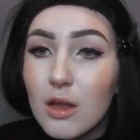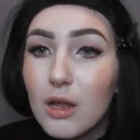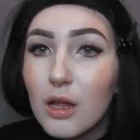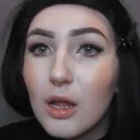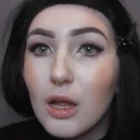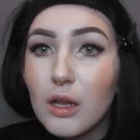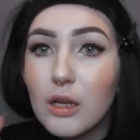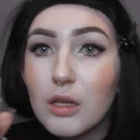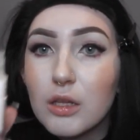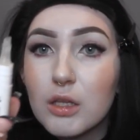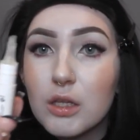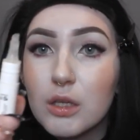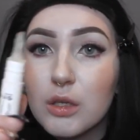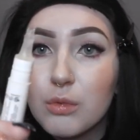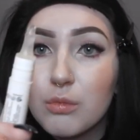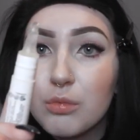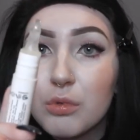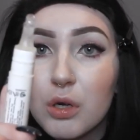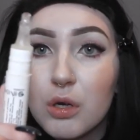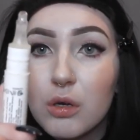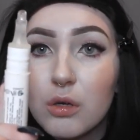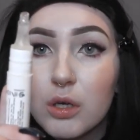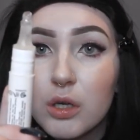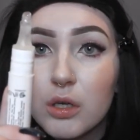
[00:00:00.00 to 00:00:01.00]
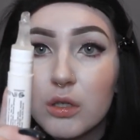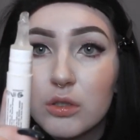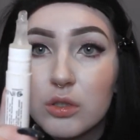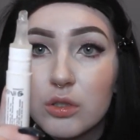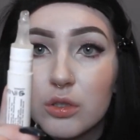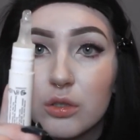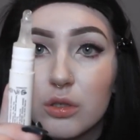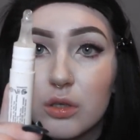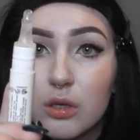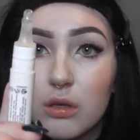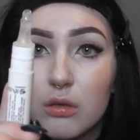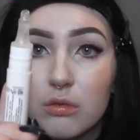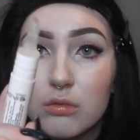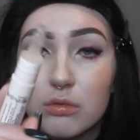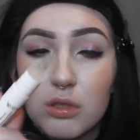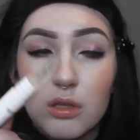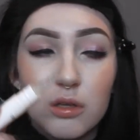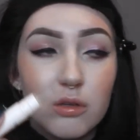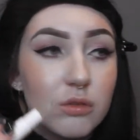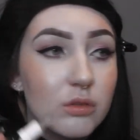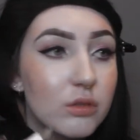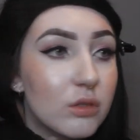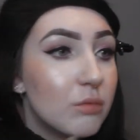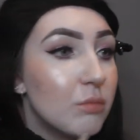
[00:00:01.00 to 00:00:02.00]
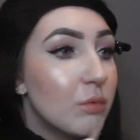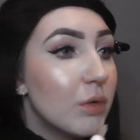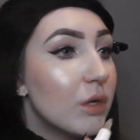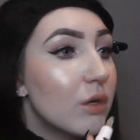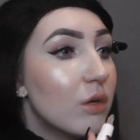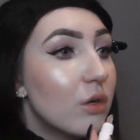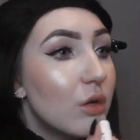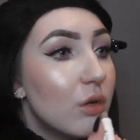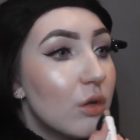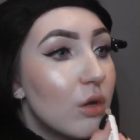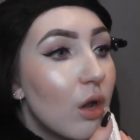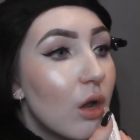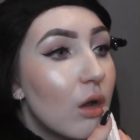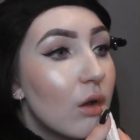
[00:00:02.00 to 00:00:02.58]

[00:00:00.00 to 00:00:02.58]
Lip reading: It's like broken, so it comes out the middle.